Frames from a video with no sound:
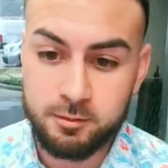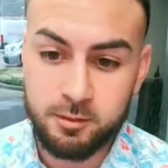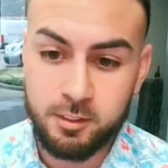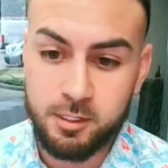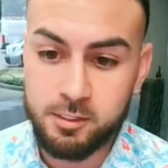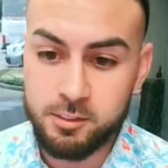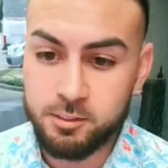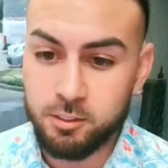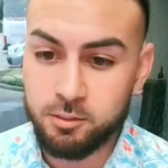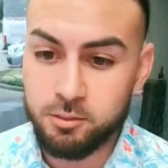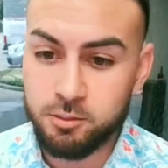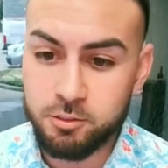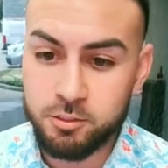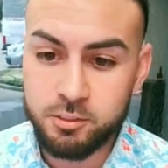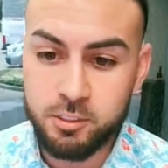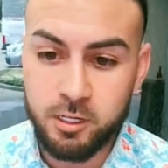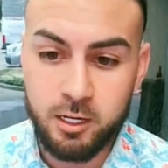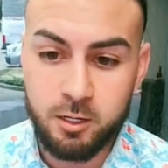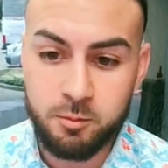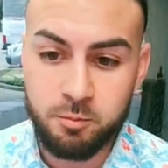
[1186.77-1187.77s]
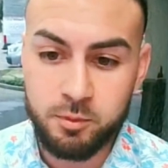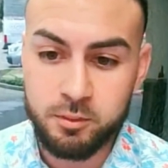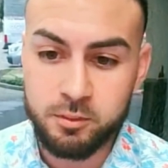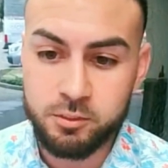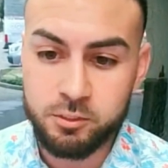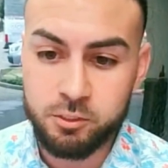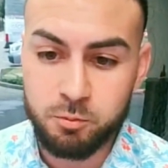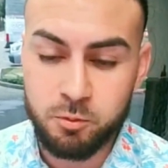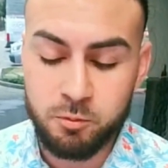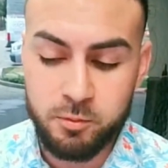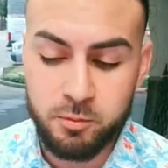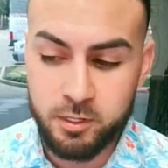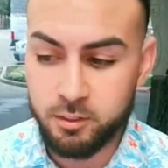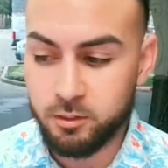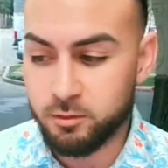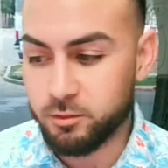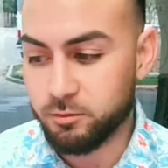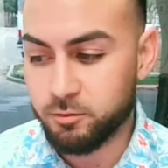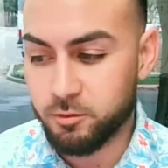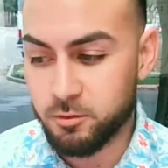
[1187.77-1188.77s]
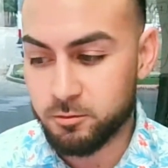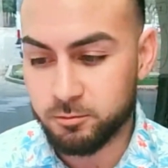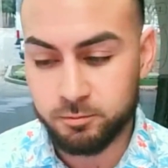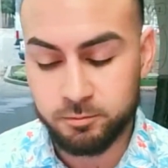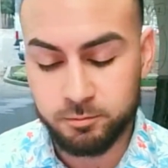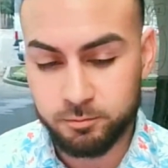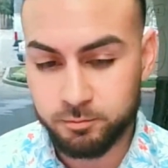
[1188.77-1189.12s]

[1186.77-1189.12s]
And so you just got to be the Superman on the phone.